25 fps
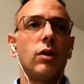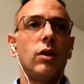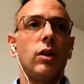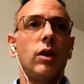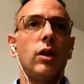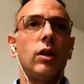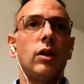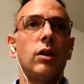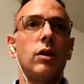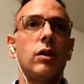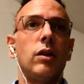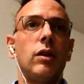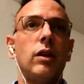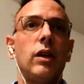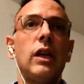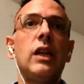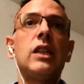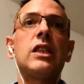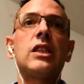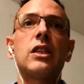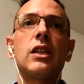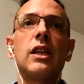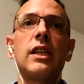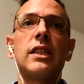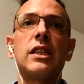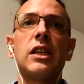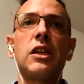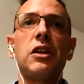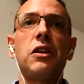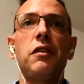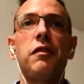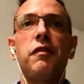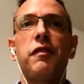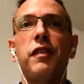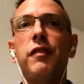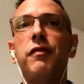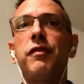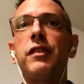It's, let's say,
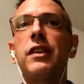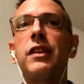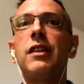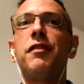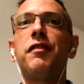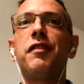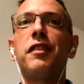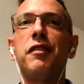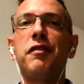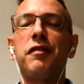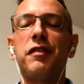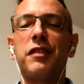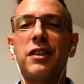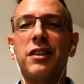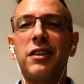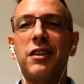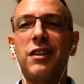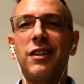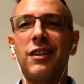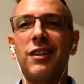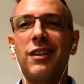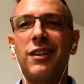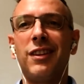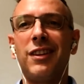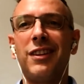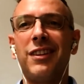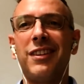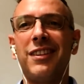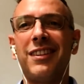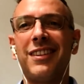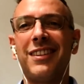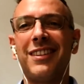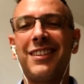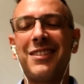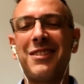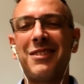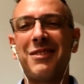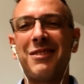
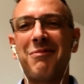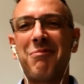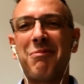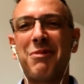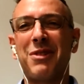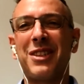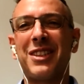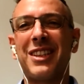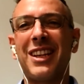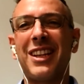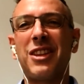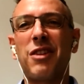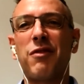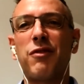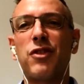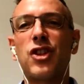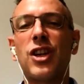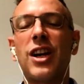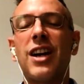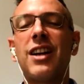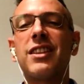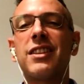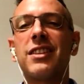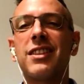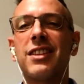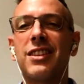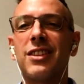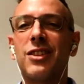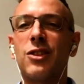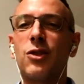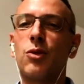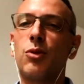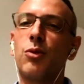50-50% of chances